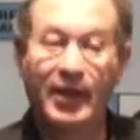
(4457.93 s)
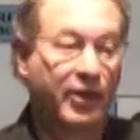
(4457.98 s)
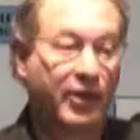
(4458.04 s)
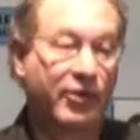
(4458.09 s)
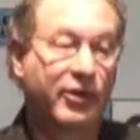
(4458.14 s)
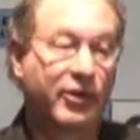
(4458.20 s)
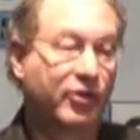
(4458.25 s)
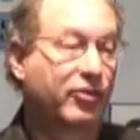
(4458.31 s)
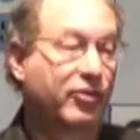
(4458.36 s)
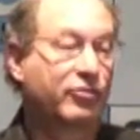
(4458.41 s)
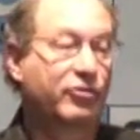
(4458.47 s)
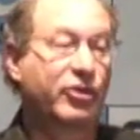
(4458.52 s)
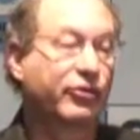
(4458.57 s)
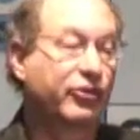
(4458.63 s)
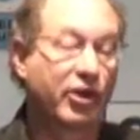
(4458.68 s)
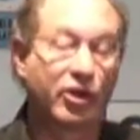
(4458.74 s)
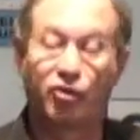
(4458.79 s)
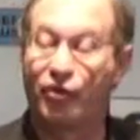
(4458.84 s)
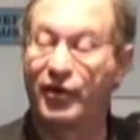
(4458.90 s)
You know, they're
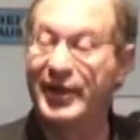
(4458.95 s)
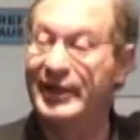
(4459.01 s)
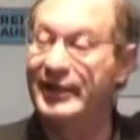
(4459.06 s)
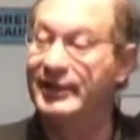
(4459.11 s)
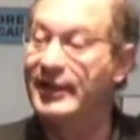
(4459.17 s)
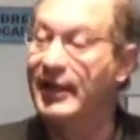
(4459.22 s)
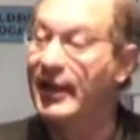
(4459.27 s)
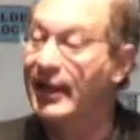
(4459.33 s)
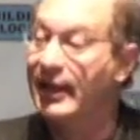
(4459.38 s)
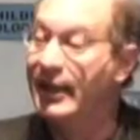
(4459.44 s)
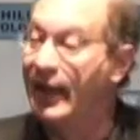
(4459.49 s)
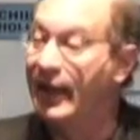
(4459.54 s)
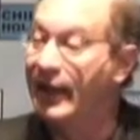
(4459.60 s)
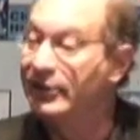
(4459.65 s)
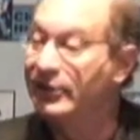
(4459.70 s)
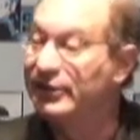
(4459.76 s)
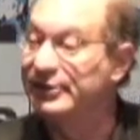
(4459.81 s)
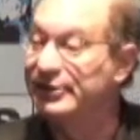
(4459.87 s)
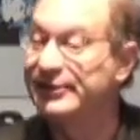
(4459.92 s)
just agreed
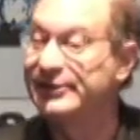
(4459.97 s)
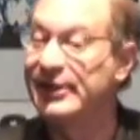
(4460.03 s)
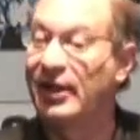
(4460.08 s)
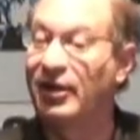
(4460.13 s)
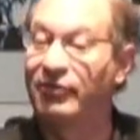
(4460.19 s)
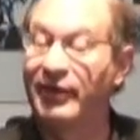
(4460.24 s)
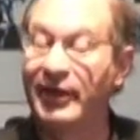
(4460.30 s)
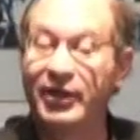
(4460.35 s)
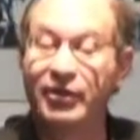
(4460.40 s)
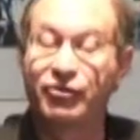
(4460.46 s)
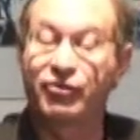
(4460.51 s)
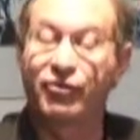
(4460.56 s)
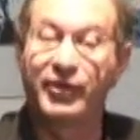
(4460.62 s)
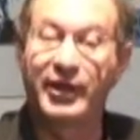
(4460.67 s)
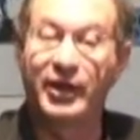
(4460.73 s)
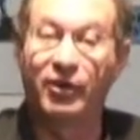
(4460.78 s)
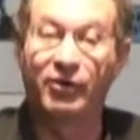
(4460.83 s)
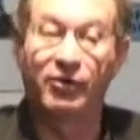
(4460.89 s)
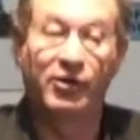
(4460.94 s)
to sell
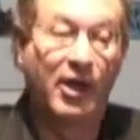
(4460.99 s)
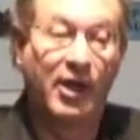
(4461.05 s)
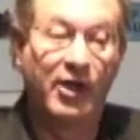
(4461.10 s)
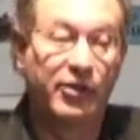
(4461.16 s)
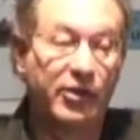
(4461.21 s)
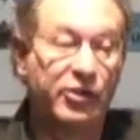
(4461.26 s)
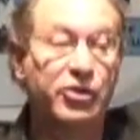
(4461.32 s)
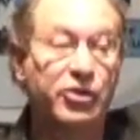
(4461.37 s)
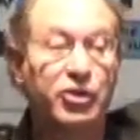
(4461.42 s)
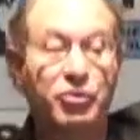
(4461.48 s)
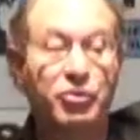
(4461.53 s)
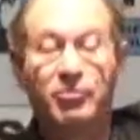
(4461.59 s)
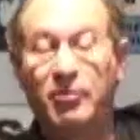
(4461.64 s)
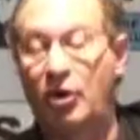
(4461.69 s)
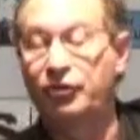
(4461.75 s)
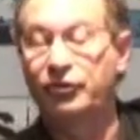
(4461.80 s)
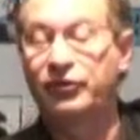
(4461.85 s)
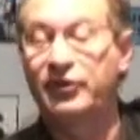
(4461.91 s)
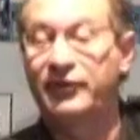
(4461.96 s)
Israel the new,
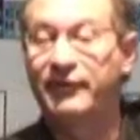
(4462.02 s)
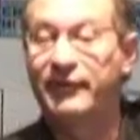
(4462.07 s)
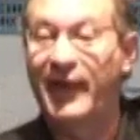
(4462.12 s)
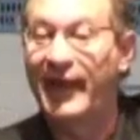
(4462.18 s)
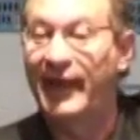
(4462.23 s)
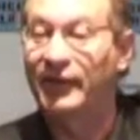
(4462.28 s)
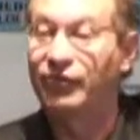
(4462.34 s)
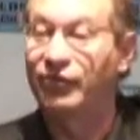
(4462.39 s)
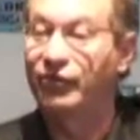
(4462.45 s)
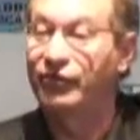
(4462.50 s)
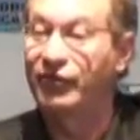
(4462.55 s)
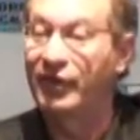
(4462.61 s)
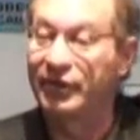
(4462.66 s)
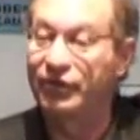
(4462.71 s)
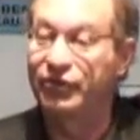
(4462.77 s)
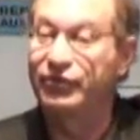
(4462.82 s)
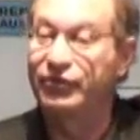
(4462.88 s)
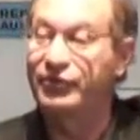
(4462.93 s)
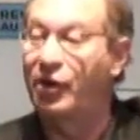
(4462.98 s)
most advanced
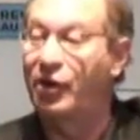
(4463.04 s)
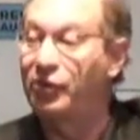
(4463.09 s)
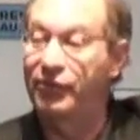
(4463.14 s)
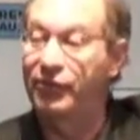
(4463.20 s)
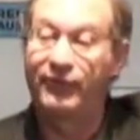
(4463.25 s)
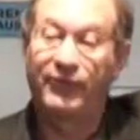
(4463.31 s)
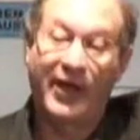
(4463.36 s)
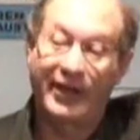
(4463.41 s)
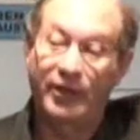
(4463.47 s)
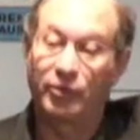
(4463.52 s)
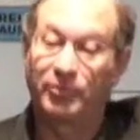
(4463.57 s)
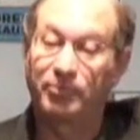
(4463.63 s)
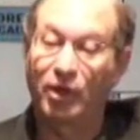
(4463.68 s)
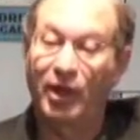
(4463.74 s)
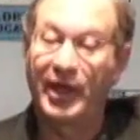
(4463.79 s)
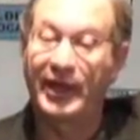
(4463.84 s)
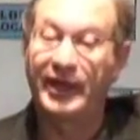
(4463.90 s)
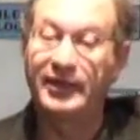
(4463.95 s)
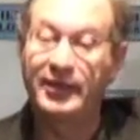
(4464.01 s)
stealth fighter
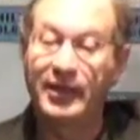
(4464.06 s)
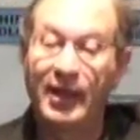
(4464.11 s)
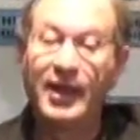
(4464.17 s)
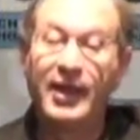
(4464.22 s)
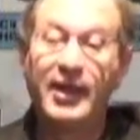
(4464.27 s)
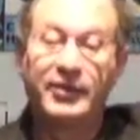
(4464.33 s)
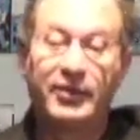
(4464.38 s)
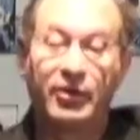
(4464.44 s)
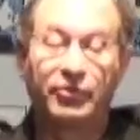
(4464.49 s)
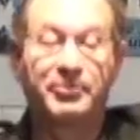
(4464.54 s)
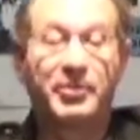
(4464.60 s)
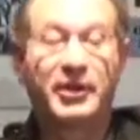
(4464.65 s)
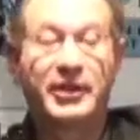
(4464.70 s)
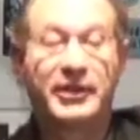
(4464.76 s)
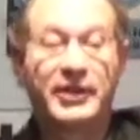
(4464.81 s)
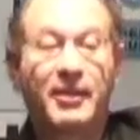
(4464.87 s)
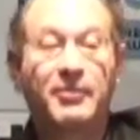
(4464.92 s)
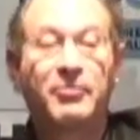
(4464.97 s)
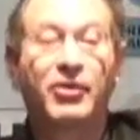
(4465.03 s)
plane. There's been
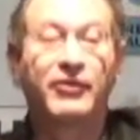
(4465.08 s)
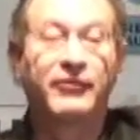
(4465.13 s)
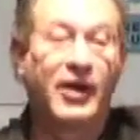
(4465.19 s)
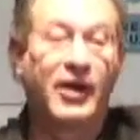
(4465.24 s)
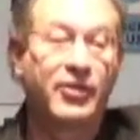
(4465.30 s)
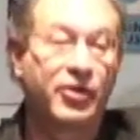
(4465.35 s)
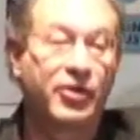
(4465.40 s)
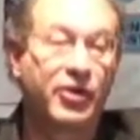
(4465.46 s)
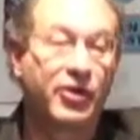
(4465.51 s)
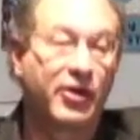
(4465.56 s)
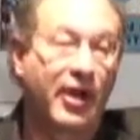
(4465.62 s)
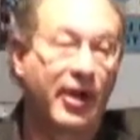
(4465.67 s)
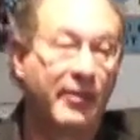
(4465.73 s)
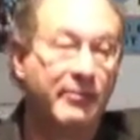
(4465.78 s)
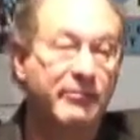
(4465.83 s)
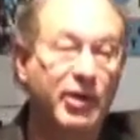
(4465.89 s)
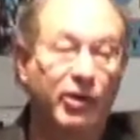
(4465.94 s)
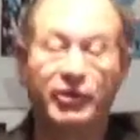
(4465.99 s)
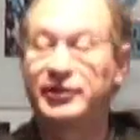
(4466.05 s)
a number of
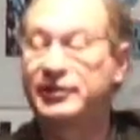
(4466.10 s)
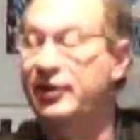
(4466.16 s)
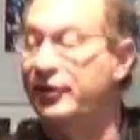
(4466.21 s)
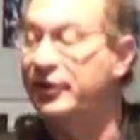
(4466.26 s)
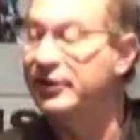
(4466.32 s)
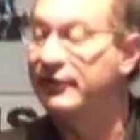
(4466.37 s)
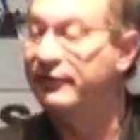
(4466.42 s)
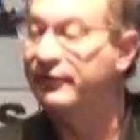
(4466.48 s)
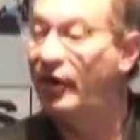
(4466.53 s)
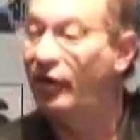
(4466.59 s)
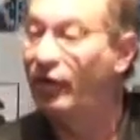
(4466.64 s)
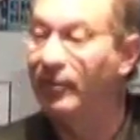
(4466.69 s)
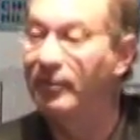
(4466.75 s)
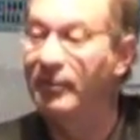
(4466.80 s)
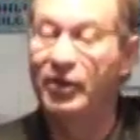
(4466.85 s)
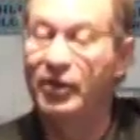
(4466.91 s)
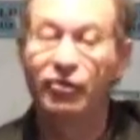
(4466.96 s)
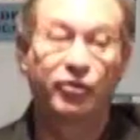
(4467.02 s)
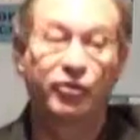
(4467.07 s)
other military
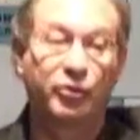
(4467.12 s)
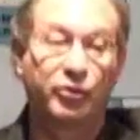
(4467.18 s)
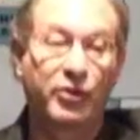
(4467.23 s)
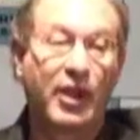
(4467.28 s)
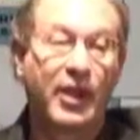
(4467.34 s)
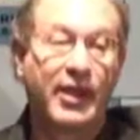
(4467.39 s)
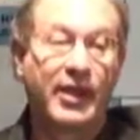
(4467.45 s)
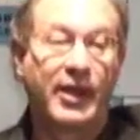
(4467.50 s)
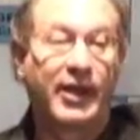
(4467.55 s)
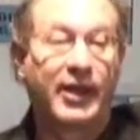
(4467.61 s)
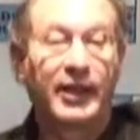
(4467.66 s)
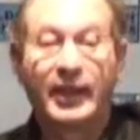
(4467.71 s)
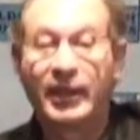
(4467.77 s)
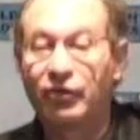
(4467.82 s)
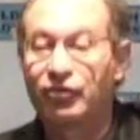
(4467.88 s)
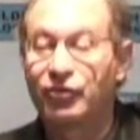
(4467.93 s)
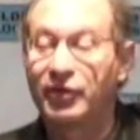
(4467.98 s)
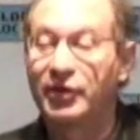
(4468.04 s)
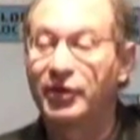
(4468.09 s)
developments.
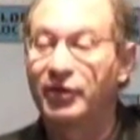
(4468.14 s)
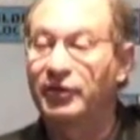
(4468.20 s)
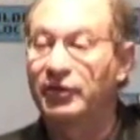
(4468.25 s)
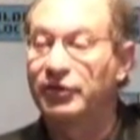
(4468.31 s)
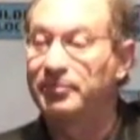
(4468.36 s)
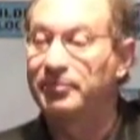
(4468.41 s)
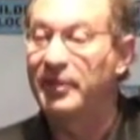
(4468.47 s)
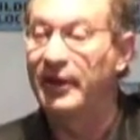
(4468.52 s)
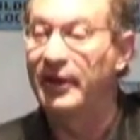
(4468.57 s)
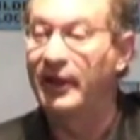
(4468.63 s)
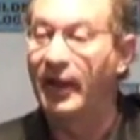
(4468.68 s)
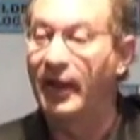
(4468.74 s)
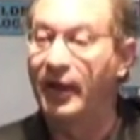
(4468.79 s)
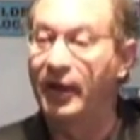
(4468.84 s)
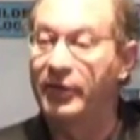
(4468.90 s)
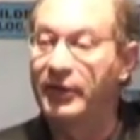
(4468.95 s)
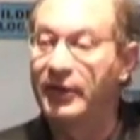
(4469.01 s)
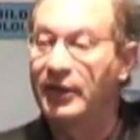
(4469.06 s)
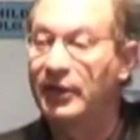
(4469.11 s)
Israel is being,
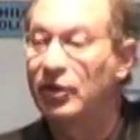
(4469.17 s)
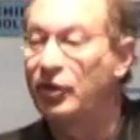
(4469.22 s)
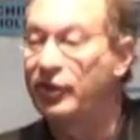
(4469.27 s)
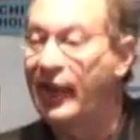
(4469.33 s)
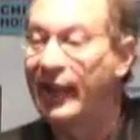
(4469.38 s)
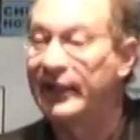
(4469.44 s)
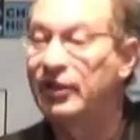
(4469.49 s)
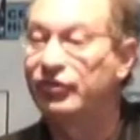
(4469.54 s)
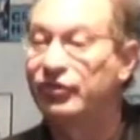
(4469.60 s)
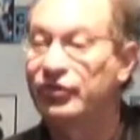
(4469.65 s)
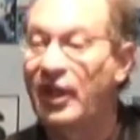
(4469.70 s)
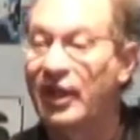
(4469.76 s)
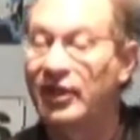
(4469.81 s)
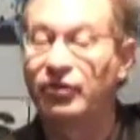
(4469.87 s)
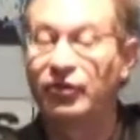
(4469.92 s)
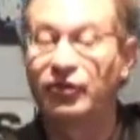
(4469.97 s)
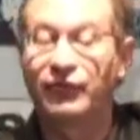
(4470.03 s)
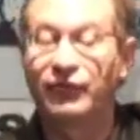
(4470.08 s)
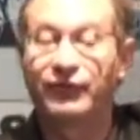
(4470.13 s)
the United
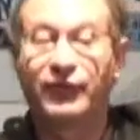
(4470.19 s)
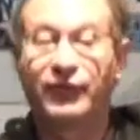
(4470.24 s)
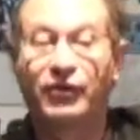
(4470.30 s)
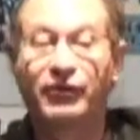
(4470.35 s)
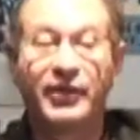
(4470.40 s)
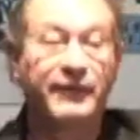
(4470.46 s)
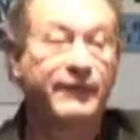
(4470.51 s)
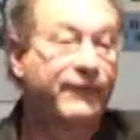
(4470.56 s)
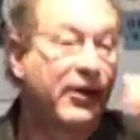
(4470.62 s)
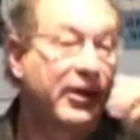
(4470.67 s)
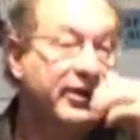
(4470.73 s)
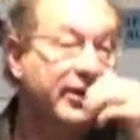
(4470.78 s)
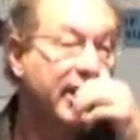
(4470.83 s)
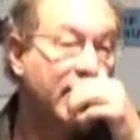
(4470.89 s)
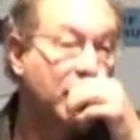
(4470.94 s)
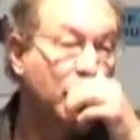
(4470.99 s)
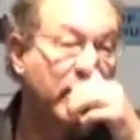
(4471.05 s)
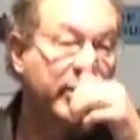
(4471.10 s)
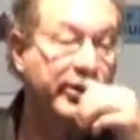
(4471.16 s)
States is fully
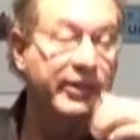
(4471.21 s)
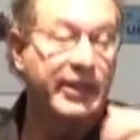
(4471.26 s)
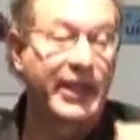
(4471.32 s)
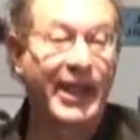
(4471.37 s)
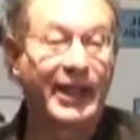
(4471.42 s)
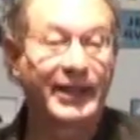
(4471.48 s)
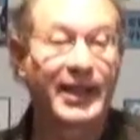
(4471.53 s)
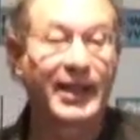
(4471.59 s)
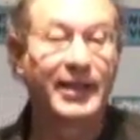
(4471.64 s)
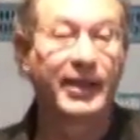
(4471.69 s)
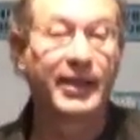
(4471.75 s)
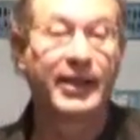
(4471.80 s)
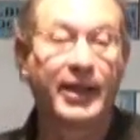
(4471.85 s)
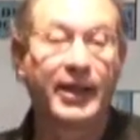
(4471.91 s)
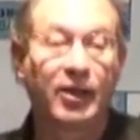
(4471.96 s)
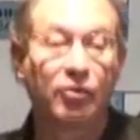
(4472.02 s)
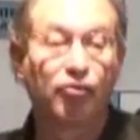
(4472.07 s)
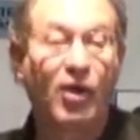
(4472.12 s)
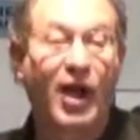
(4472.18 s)
funding one of the
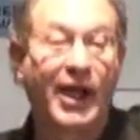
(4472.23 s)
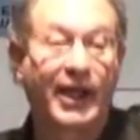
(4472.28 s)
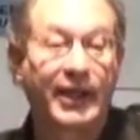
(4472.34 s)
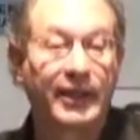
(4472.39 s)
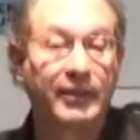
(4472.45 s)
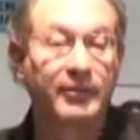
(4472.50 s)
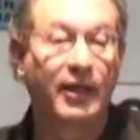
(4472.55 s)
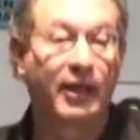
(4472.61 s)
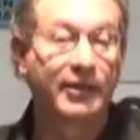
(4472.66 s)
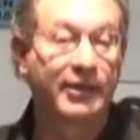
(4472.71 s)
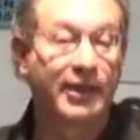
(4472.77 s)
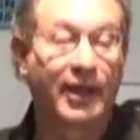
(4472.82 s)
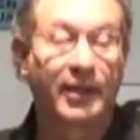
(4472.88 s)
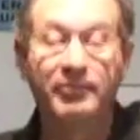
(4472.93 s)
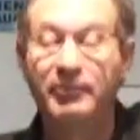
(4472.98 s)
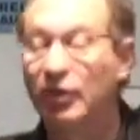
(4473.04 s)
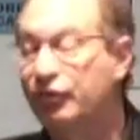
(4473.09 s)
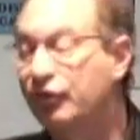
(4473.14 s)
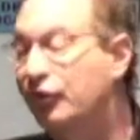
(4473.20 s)
anti-rocket,
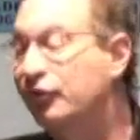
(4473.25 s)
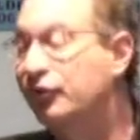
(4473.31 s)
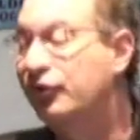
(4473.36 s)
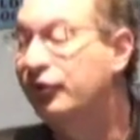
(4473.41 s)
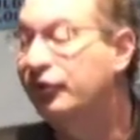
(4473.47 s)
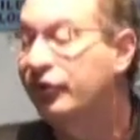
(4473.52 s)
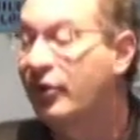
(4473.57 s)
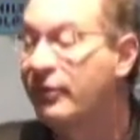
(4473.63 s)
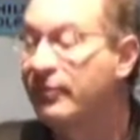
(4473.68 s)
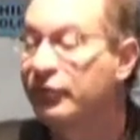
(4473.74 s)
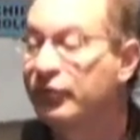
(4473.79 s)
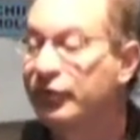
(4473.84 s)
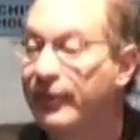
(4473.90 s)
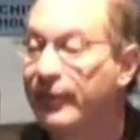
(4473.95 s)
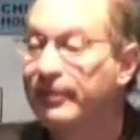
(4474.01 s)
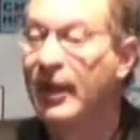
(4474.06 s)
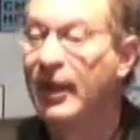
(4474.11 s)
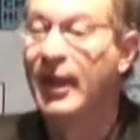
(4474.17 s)
anti-missile systems.